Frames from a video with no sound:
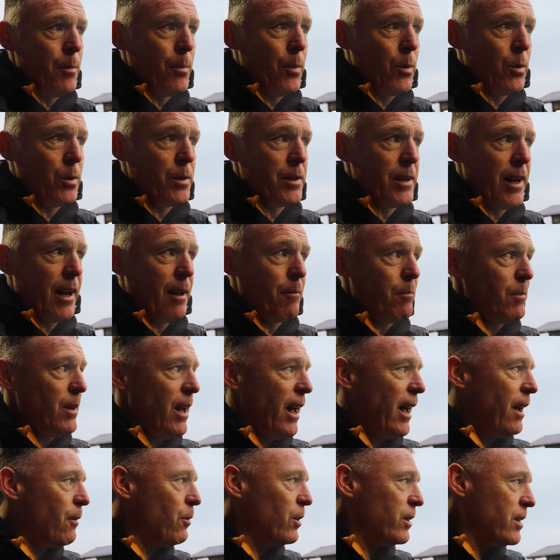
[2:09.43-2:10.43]

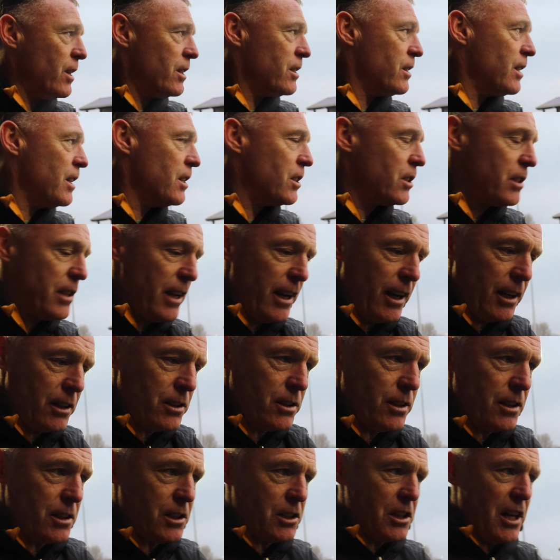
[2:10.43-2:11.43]
But, this
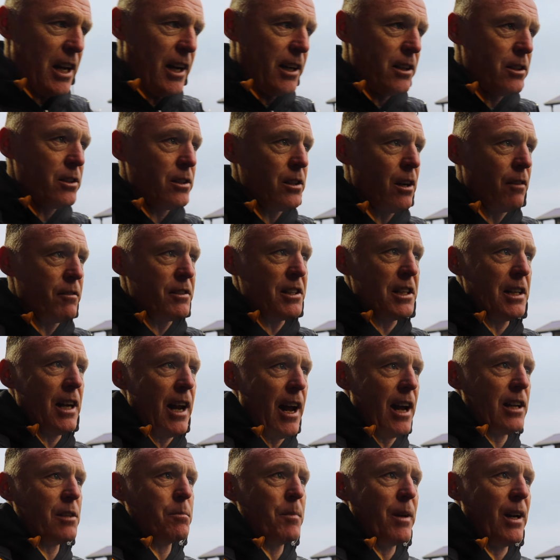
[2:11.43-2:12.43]
stings. It stings, obviously,
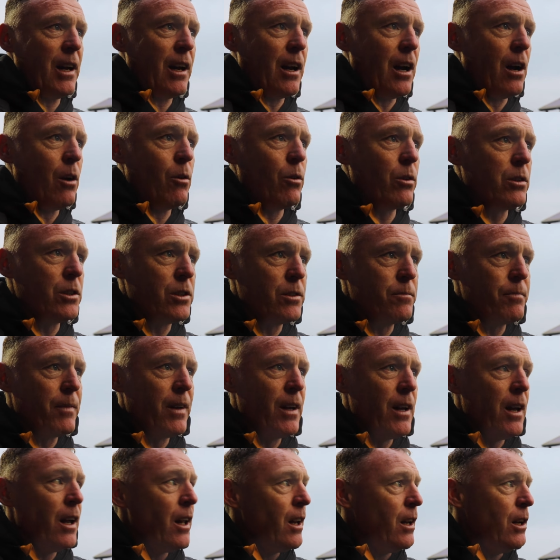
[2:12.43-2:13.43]
last-minute goals.
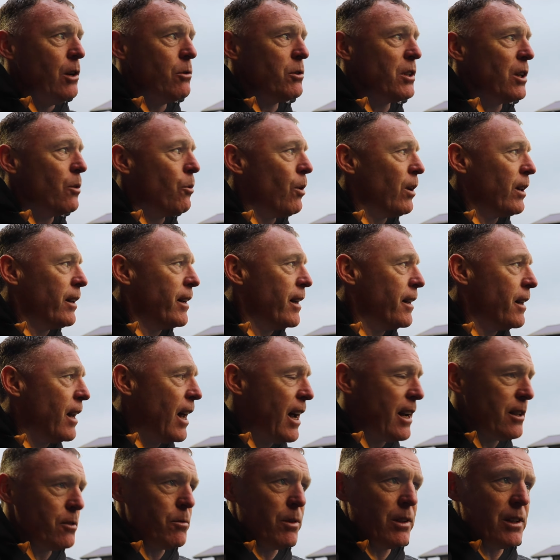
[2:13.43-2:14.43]
Losing 1-0
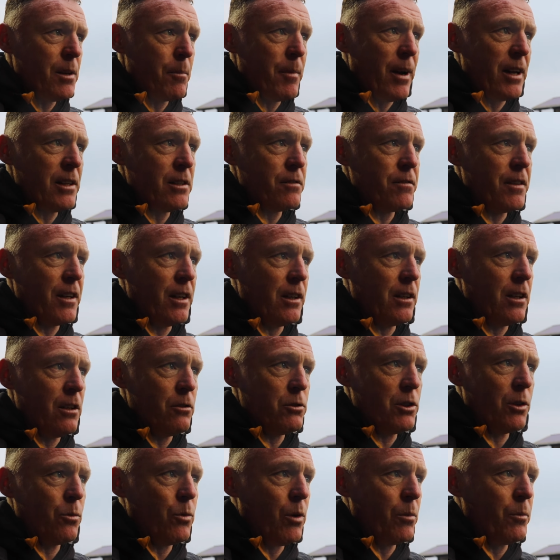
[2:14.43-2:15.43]
last week to Mansfield,
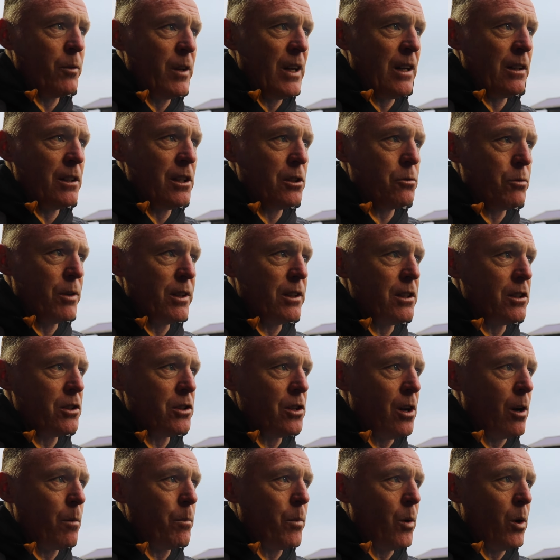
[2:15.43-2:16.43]
losing 1-0 this week to
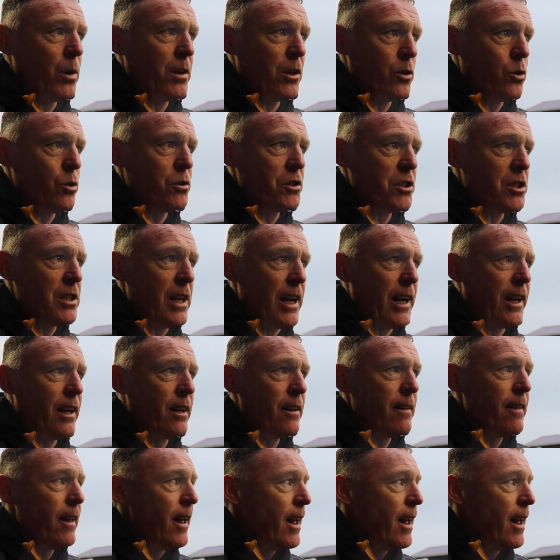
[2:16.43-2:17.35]
Stockport. It does sting.